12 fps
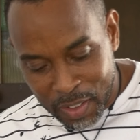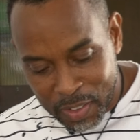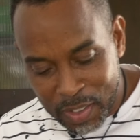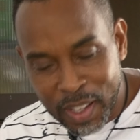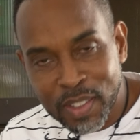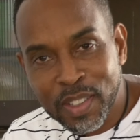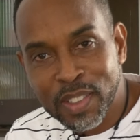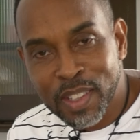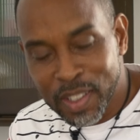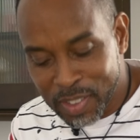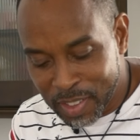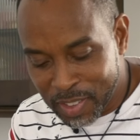So let's just
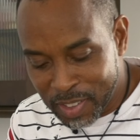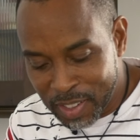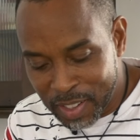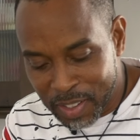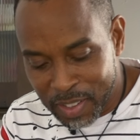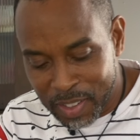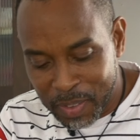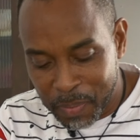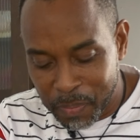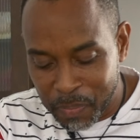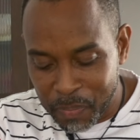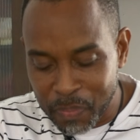taste this tea.
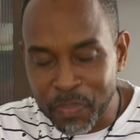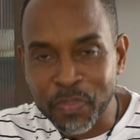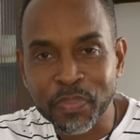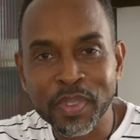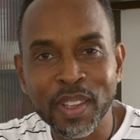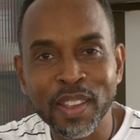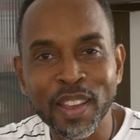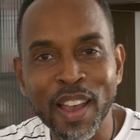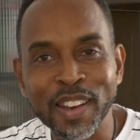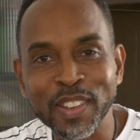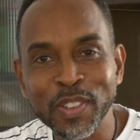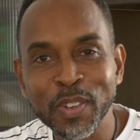
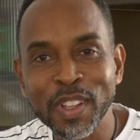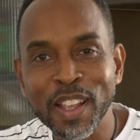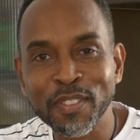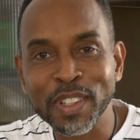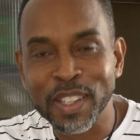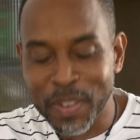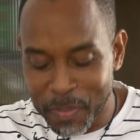And it's so lovely.